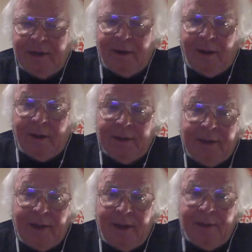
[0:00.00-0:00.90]
a long
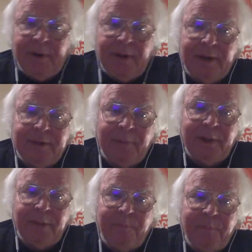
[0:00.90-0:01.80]
time, and some of
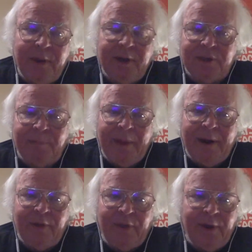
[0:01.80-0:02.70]
the biggest
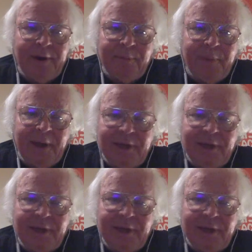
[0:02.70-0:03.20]
marathon debates